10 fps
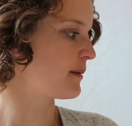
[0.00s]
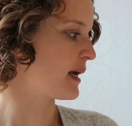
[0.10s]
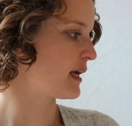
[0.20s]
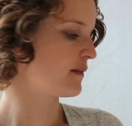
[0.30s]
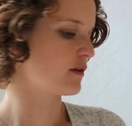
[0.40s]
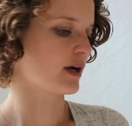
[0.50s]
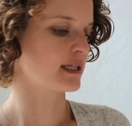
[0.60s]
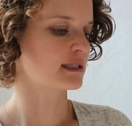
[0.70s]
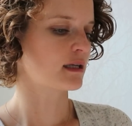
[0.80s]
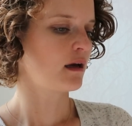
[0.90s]
in making the
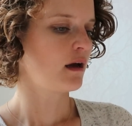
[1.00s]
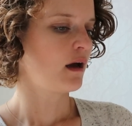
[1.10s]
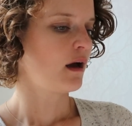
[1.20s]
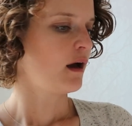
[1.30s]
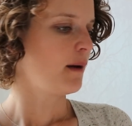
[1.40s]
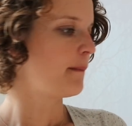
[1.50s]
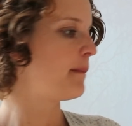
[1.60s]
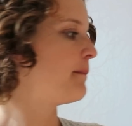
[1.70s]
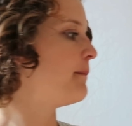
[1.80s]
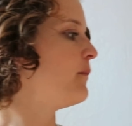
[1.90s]
dress,
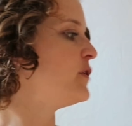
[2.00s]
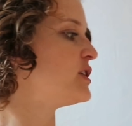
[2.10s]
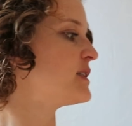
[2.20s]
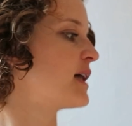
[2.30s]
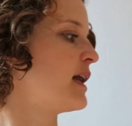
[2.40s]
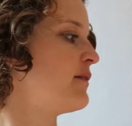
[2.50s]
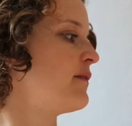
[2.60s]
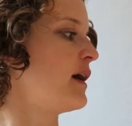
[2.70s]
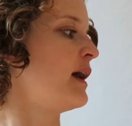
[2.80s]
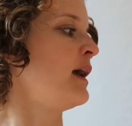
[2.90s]
which is kind
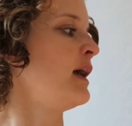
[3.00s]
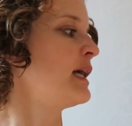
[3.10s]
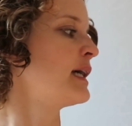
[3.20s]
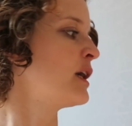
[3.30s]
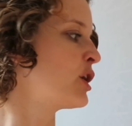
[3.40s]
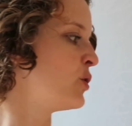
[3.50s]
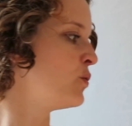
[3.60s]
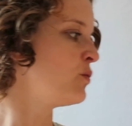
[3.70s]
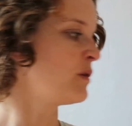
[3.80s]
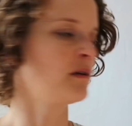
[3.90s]
of a
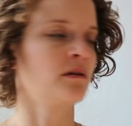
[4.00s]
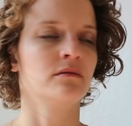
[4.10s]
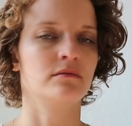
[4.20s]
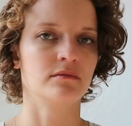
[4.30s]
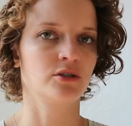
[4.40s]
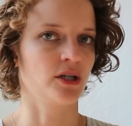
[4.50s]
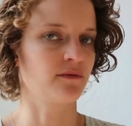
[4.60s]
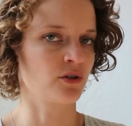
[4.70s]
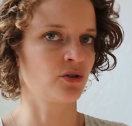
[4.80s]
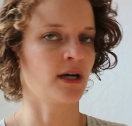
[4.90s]
cocoon
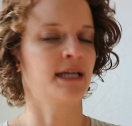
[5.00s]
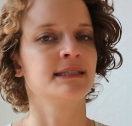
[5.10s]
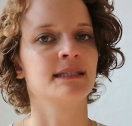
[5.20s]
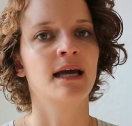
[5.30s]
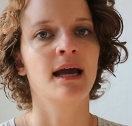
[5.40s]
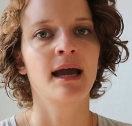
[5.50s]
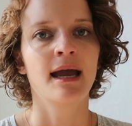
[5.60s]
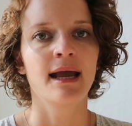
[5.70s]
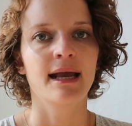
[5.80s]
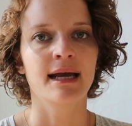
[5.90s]
shift dress,
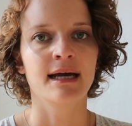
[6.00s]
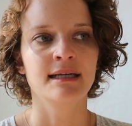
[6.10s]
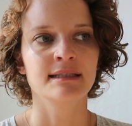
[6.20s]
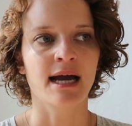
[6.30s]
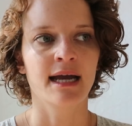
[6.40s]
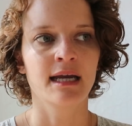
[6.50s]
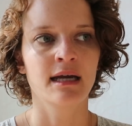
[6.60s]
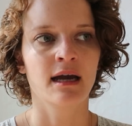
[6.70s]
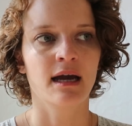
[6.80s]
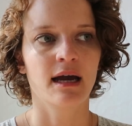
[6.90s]
and
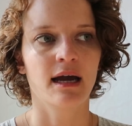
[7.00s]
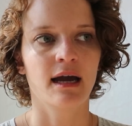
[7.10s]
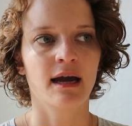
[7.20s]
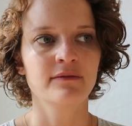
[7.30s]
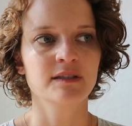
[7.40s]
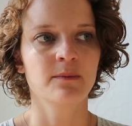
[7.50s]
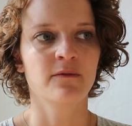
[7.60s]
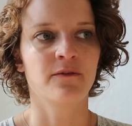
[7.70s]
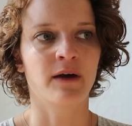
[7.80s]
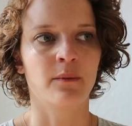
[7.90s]
I have
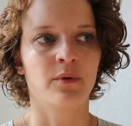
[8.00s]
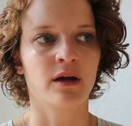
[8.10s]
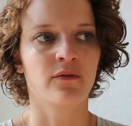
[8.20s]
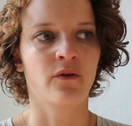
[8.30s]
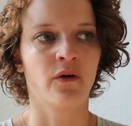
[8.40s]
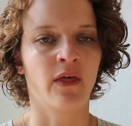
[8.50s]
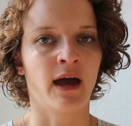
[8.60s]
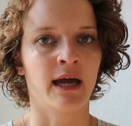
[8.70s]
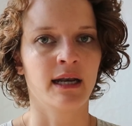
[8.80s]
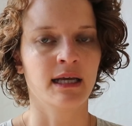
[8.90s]
some fabric for
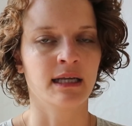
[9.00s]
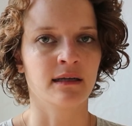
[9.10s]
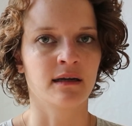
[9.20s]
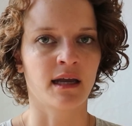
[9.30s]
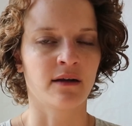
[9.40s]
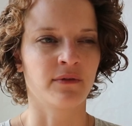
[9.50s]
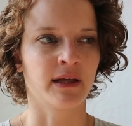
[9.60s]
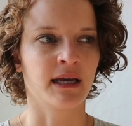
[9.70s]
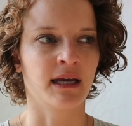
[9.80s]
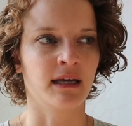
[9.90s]
that in kind of
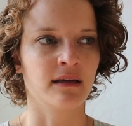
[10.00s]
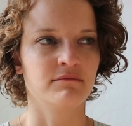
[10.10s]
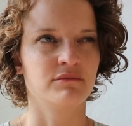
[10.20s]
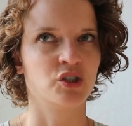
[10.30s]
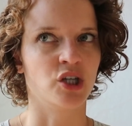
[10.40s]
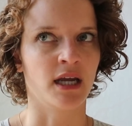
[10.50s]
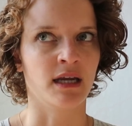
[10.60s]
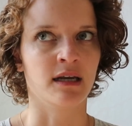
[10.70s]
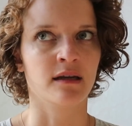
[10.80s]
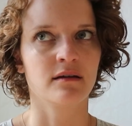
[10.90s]
like a
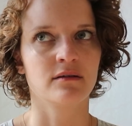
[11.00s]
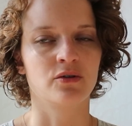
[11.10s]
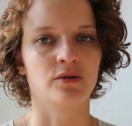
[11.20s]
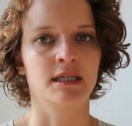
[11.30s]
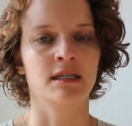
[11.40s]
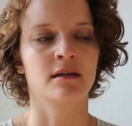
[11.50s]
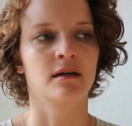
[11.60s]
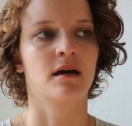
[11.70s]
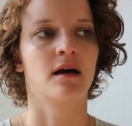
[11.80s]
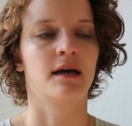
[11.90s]
jade
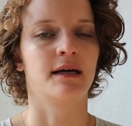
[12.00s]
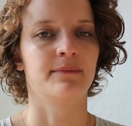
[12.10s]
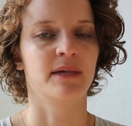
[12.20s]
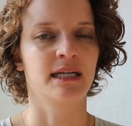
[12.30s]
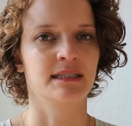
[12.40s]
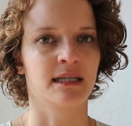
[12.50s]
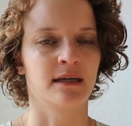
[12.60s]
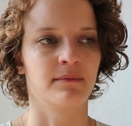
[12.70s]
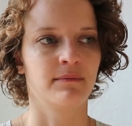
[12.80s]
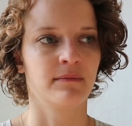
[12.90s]
green, and it's
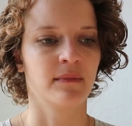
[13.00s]
a